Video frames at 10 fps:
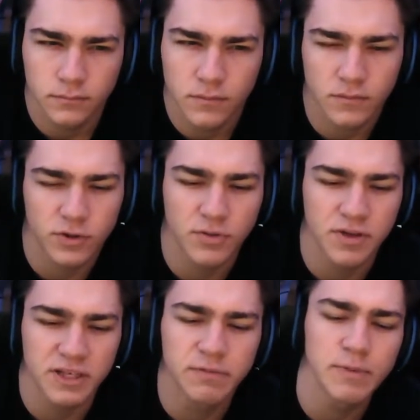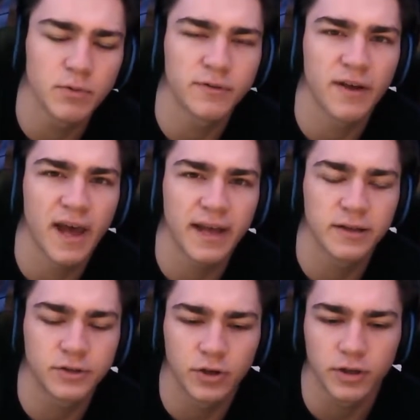So these people have had
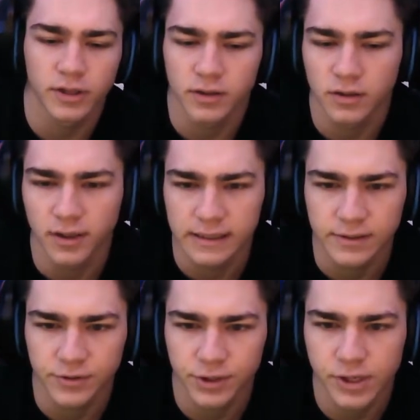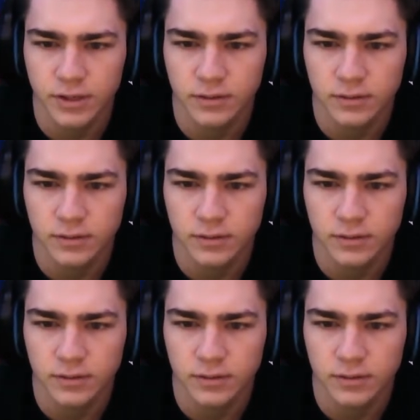to turn into Titans, right?